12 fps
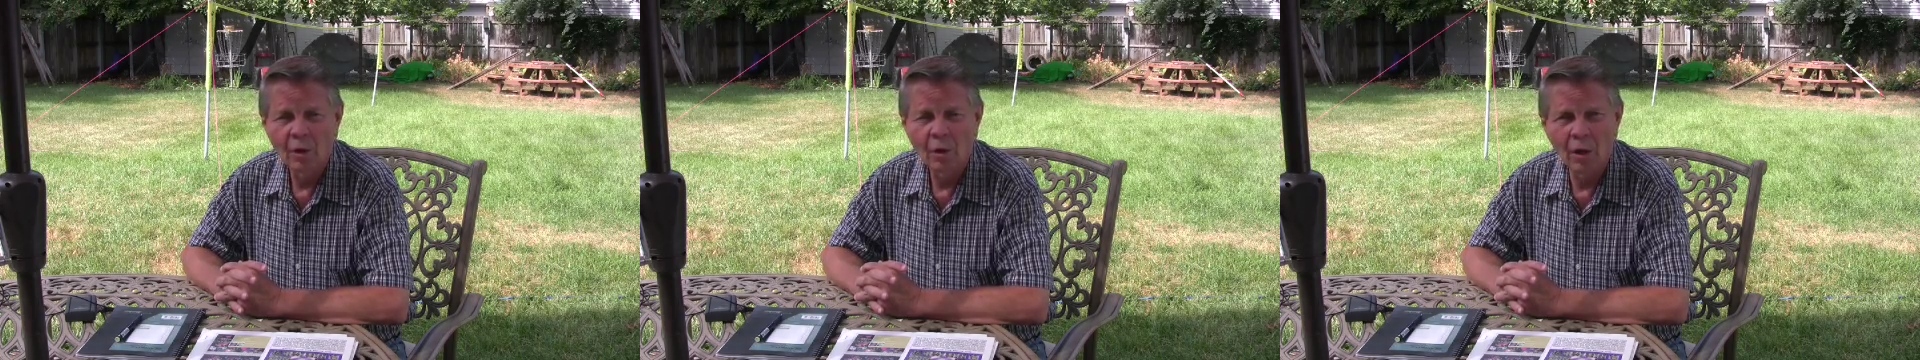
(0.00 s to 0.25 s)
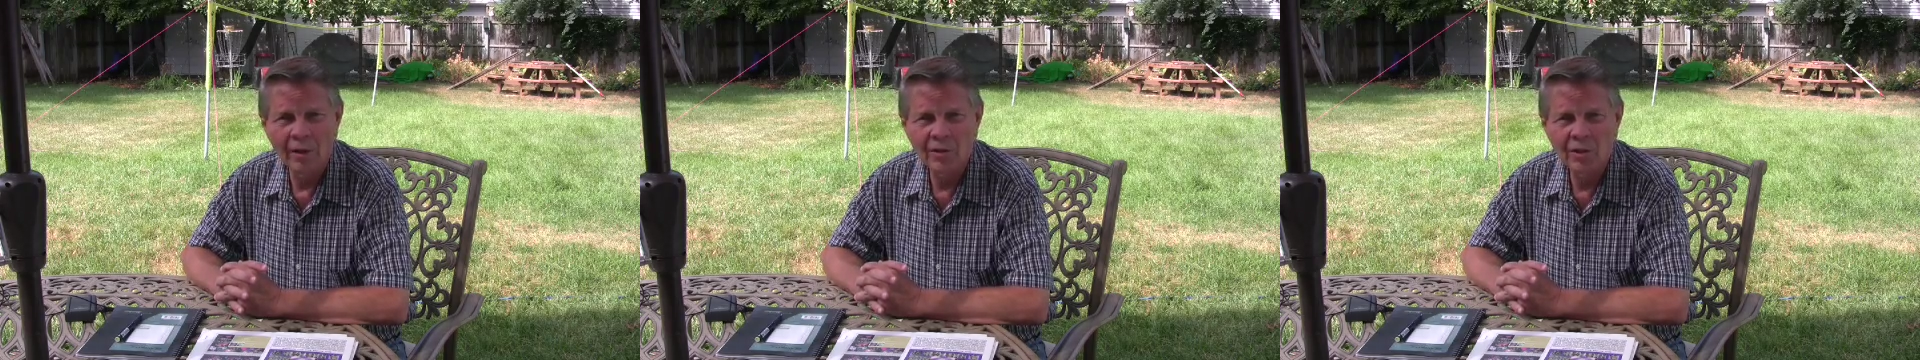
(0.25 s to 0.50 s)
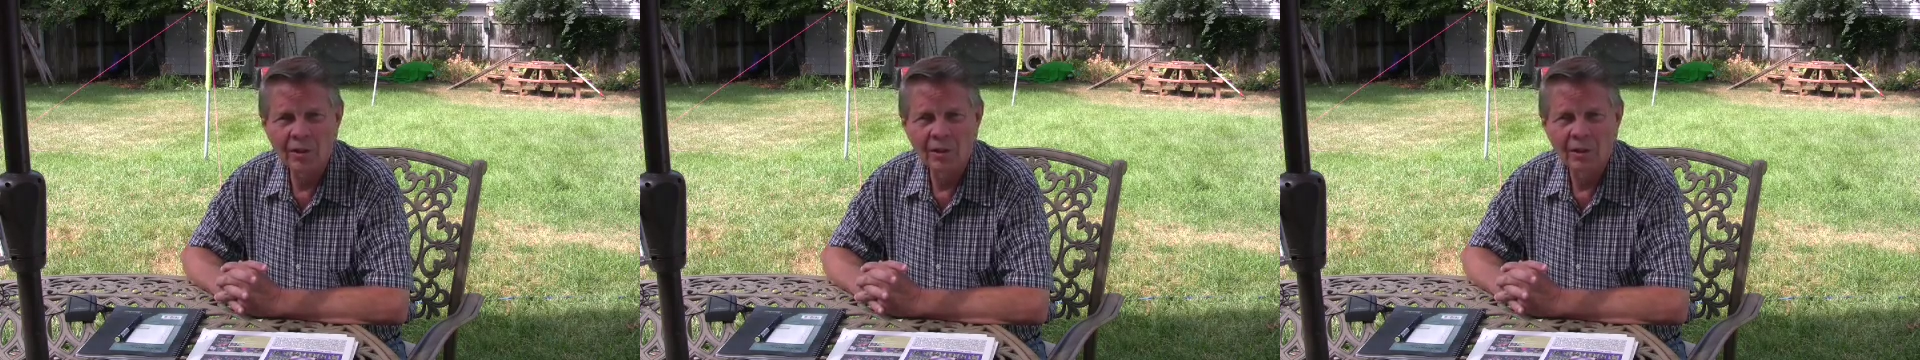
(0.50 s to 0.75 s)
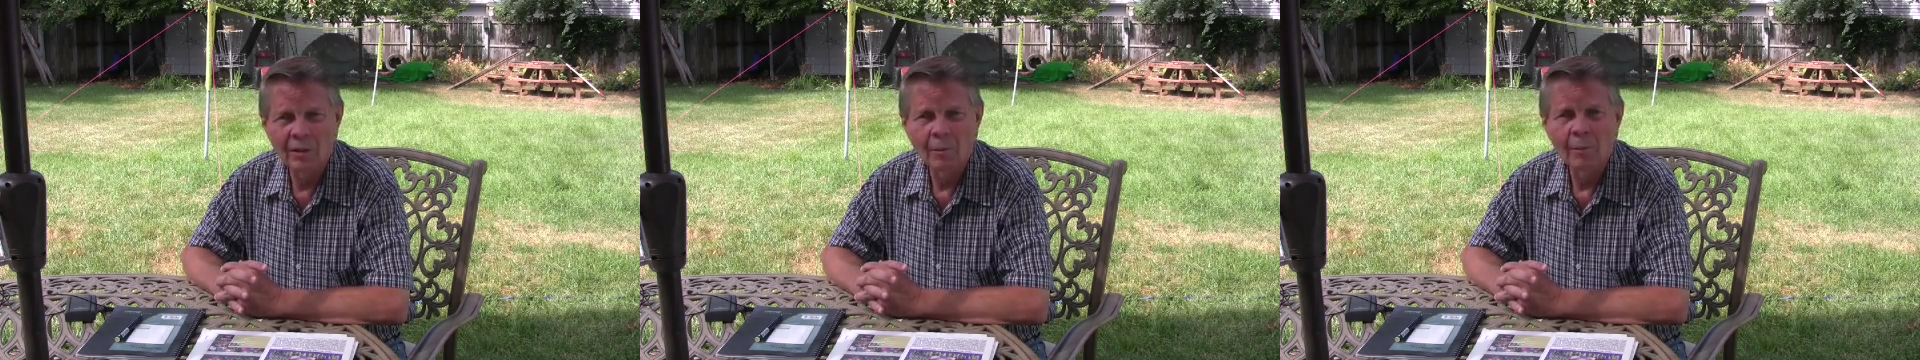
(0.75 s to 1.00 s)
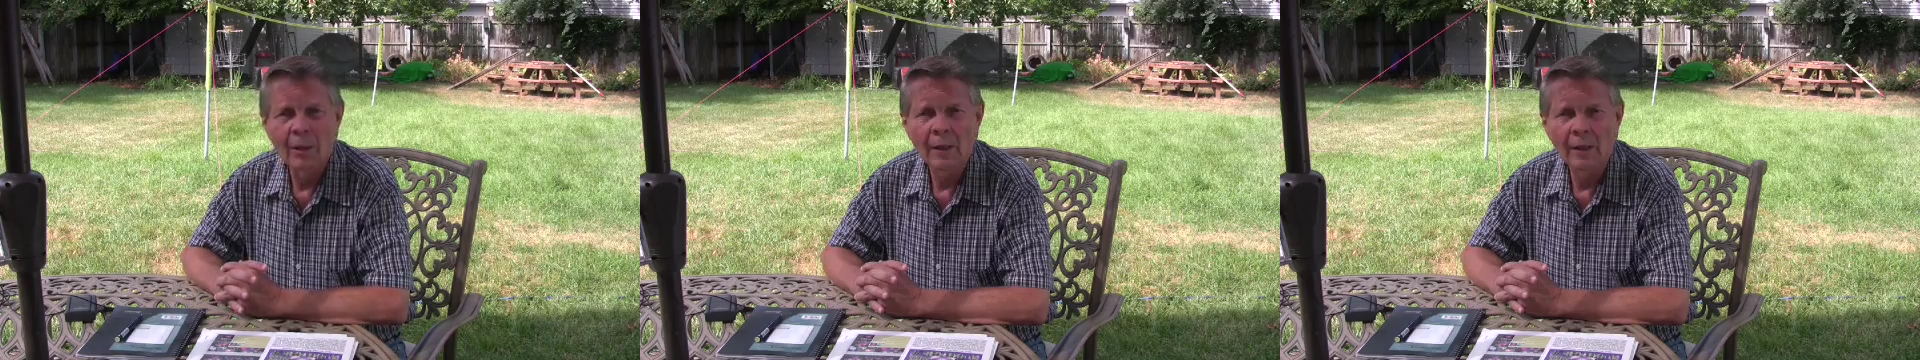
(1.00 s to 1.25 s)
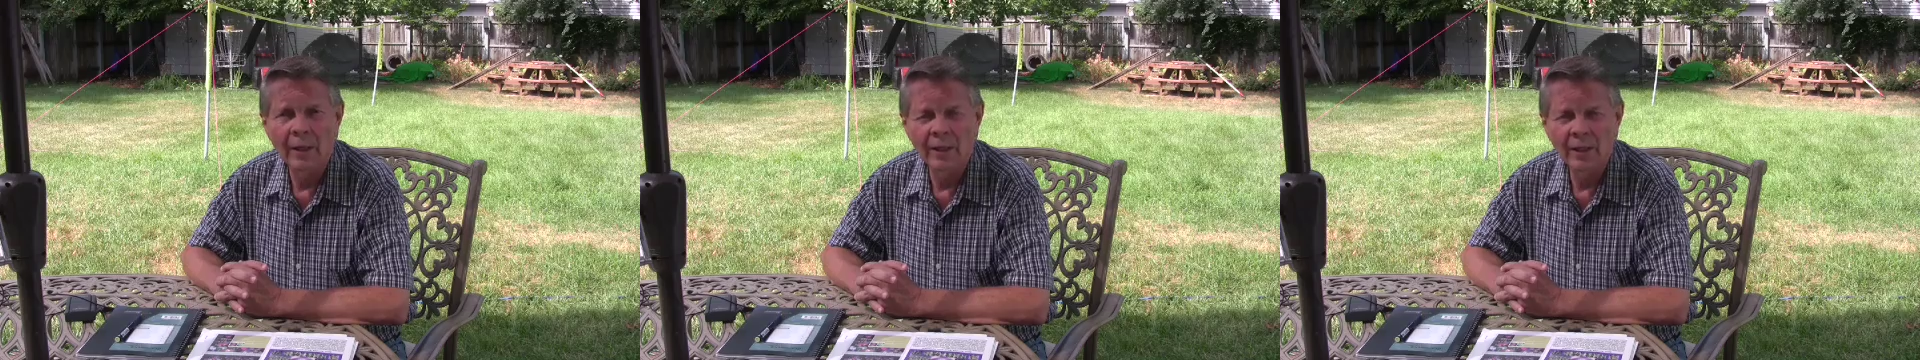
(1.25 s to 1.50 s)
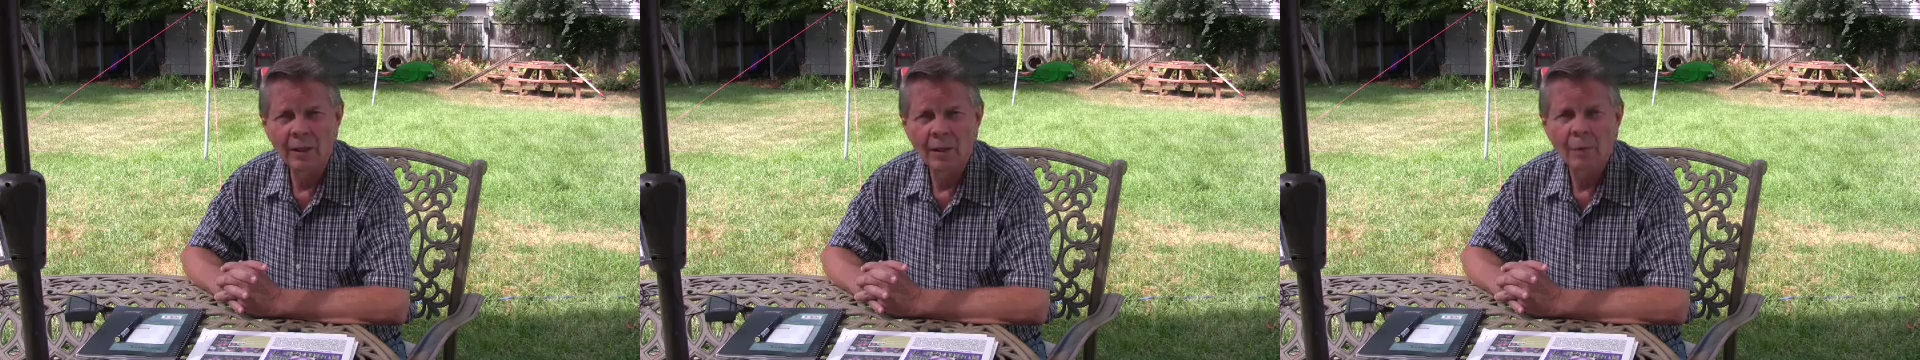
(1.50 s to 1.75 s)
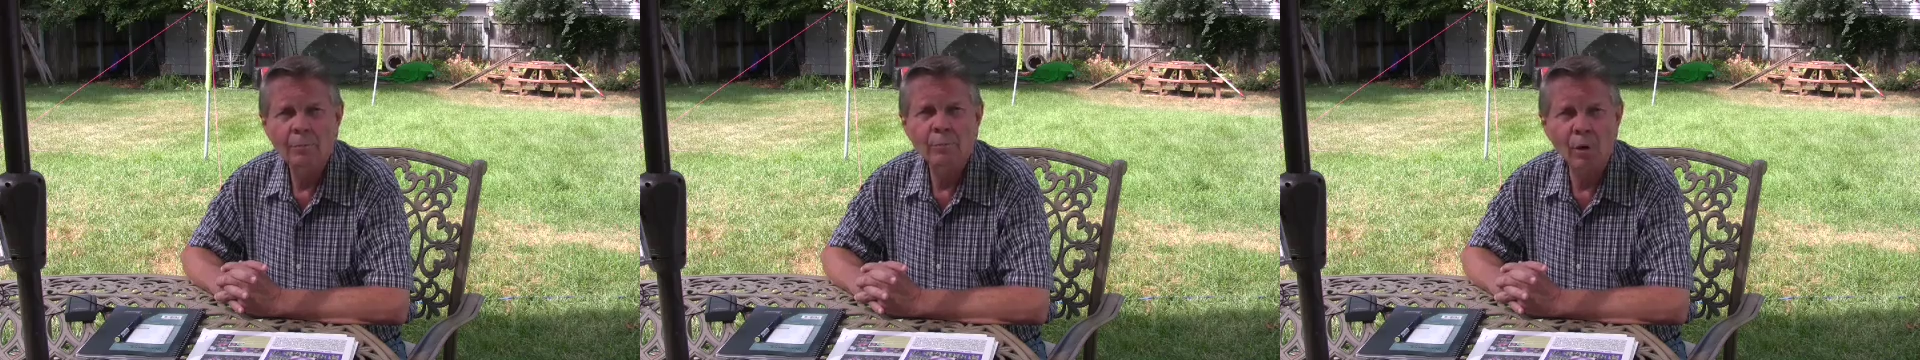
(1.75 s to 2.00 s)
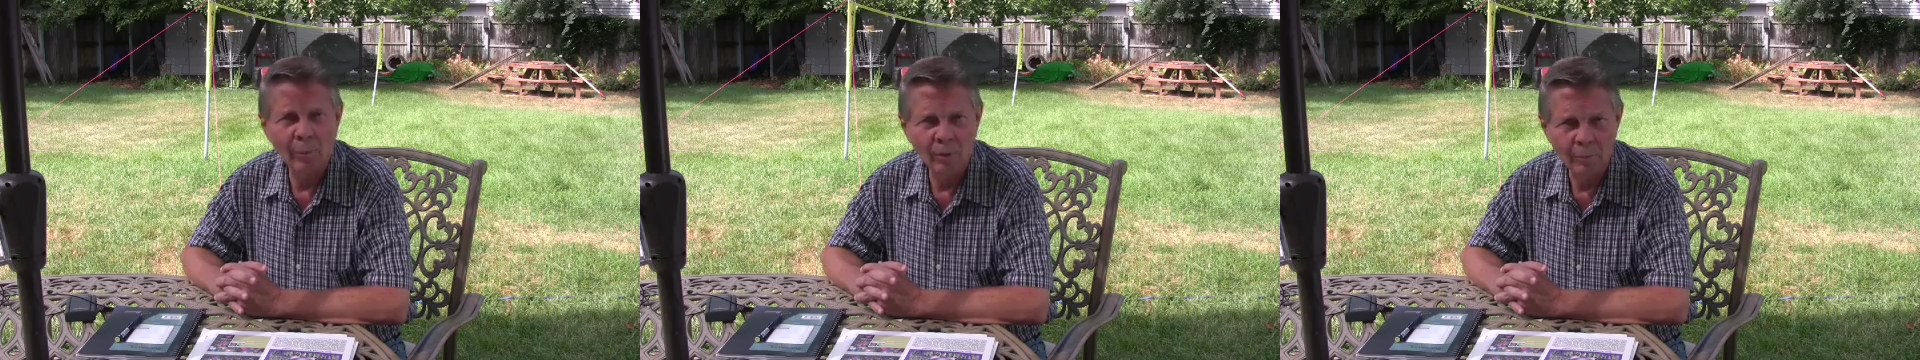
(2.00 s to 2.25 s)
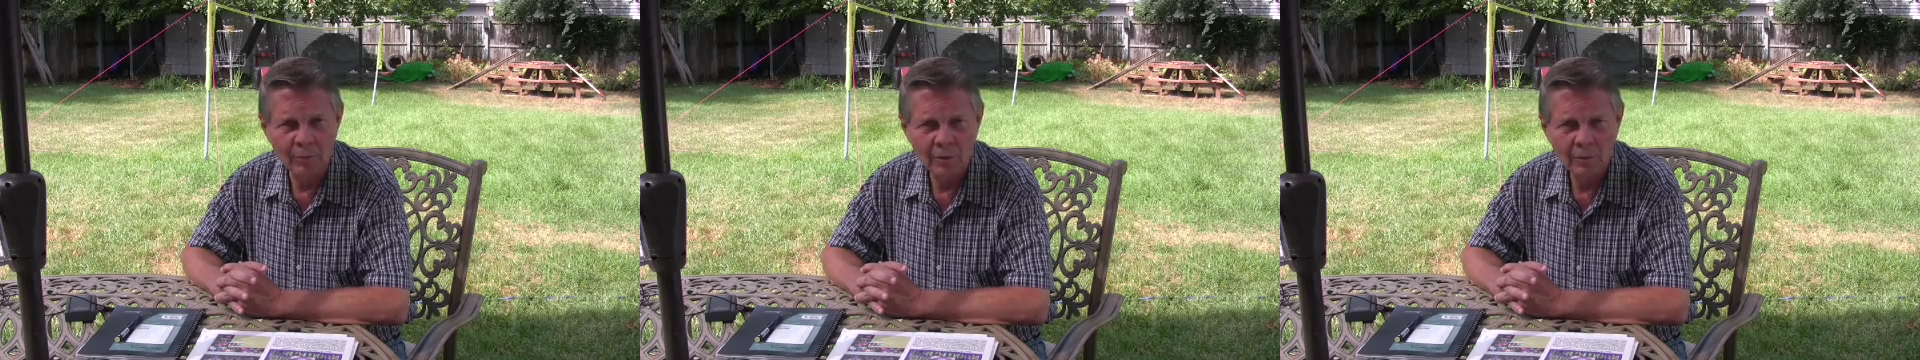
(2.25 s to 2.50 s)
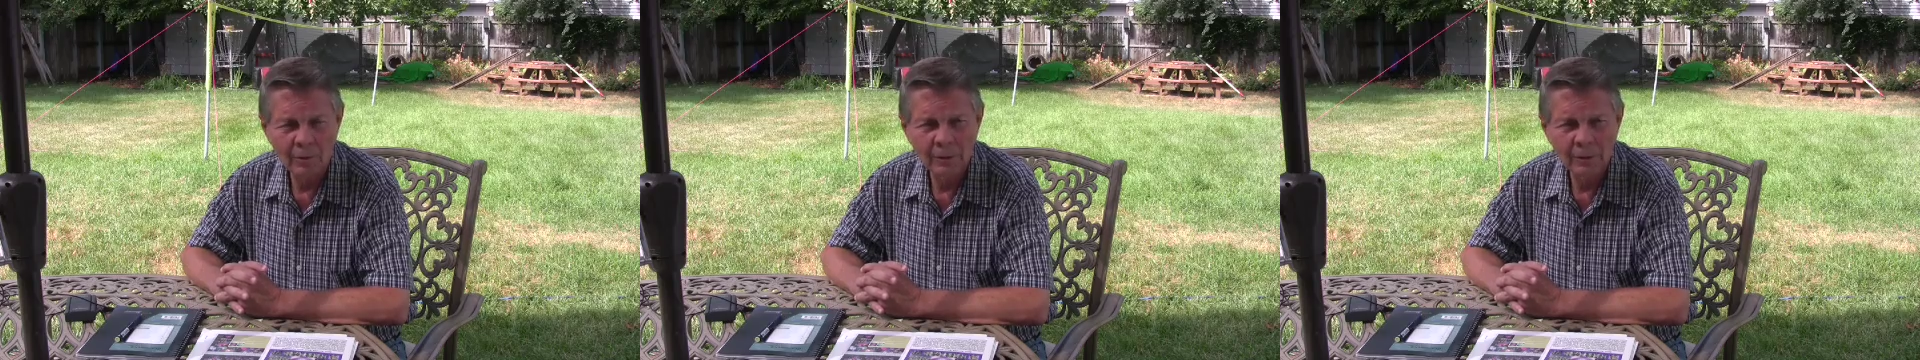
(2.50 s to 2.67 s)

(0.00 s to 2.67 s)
causing any problems.